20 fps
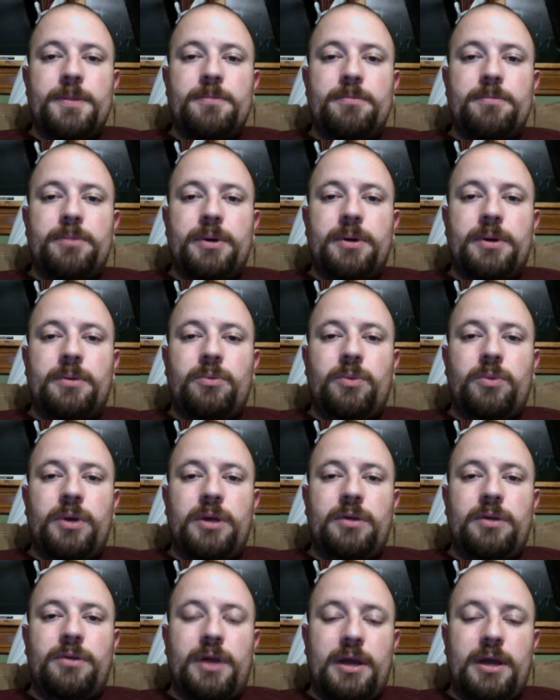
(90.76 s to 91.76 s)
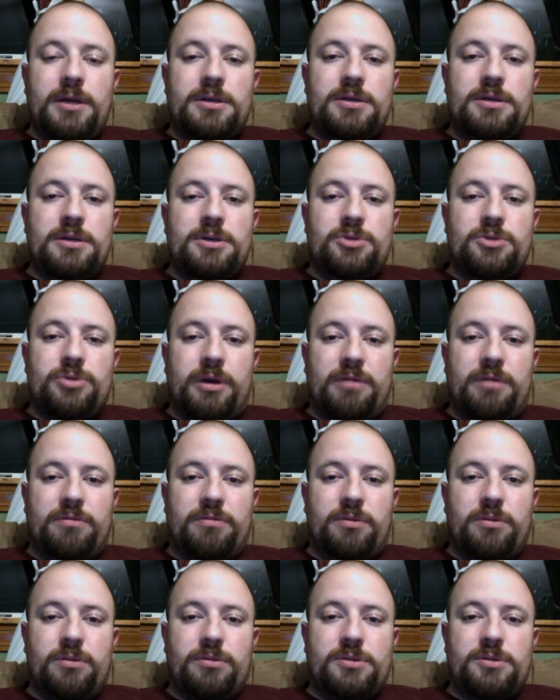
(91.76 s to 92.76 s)
But we like to
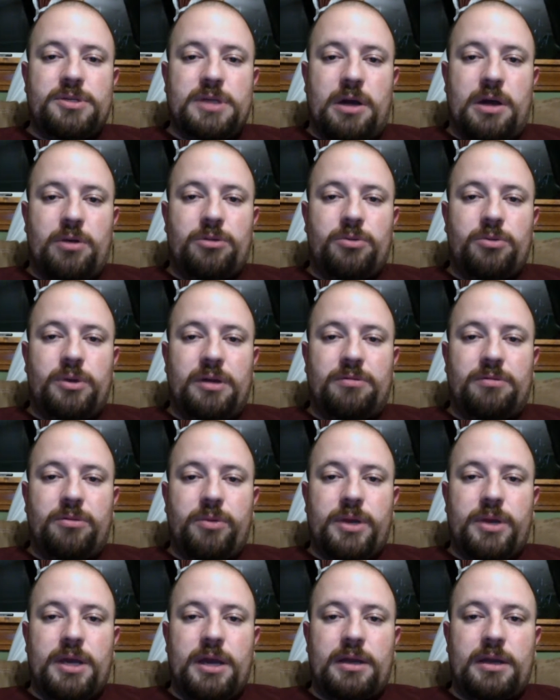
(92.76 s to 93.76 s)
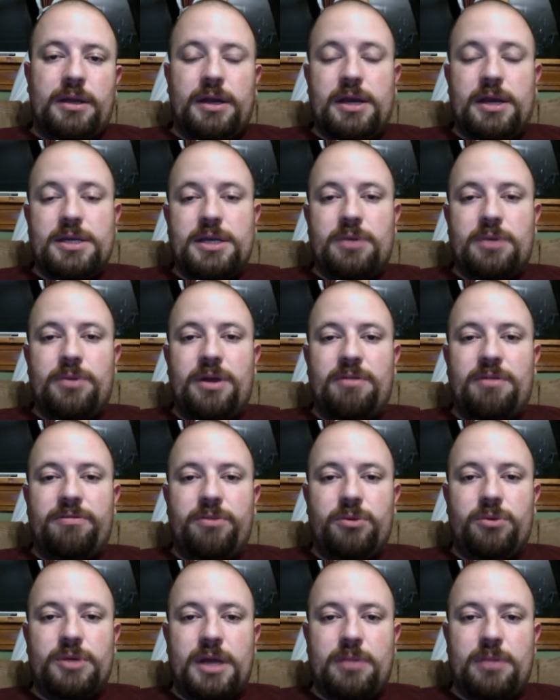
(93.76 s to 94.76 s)
travel south whenever we can. Like I said, we have
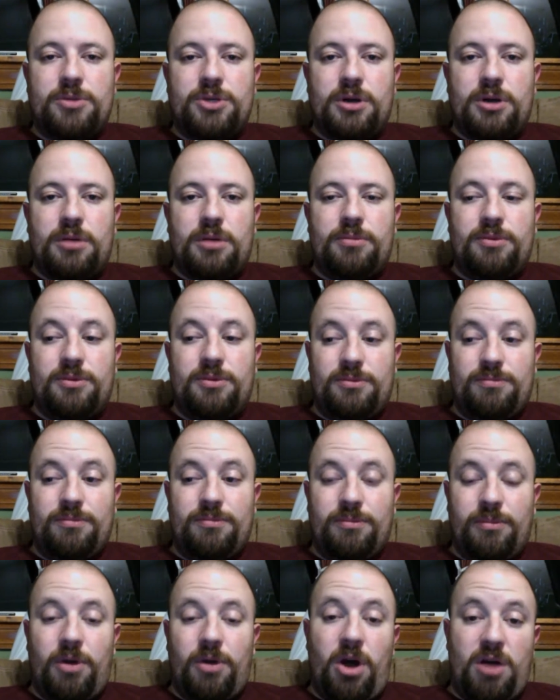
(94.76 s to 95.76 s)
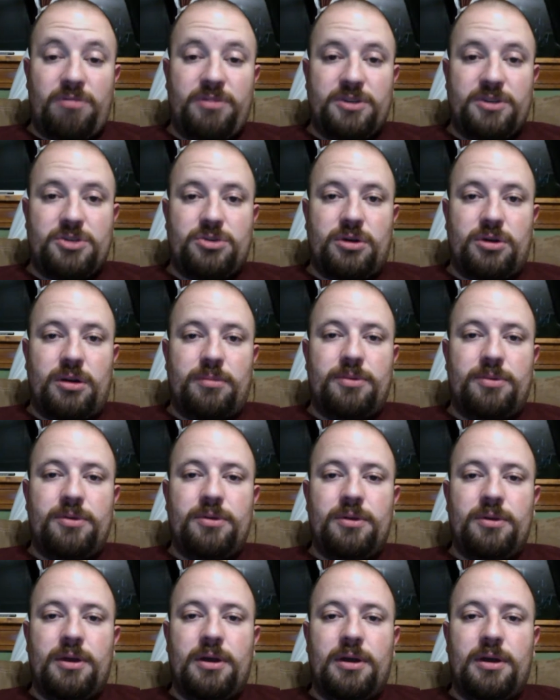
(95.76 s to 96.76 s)
full-time jobs, office
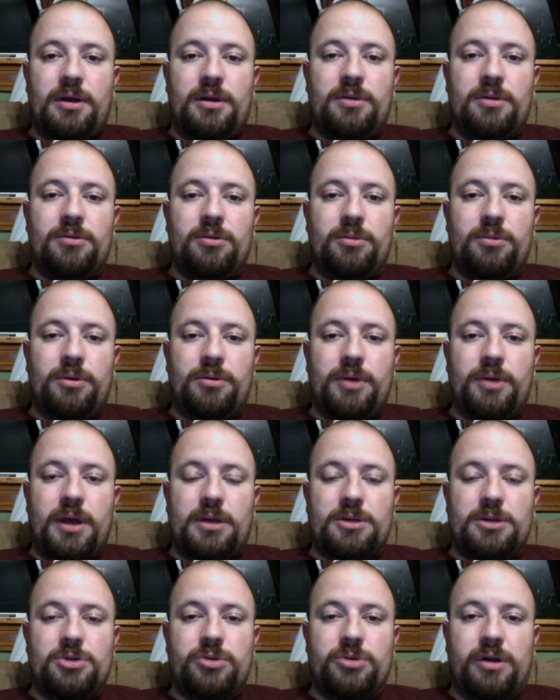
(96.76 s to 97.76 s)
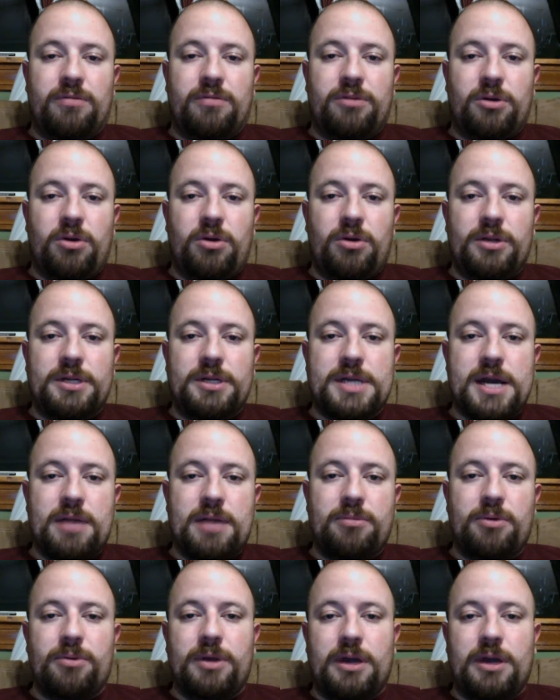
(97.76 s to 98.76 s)
jobs, so we don't get to travel all the
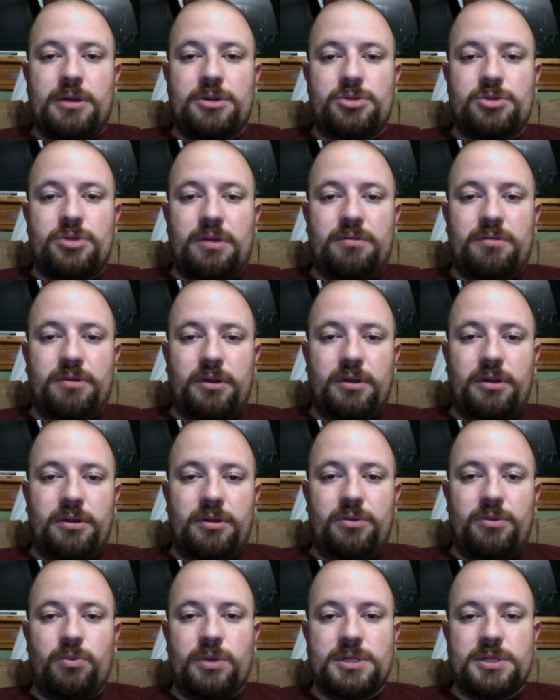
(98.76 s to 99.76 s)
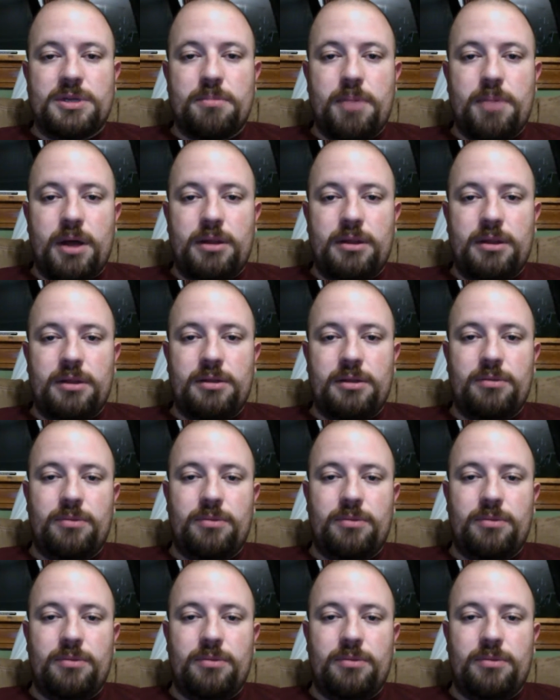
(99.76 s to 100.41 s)
time, but we get to travel at least once a month.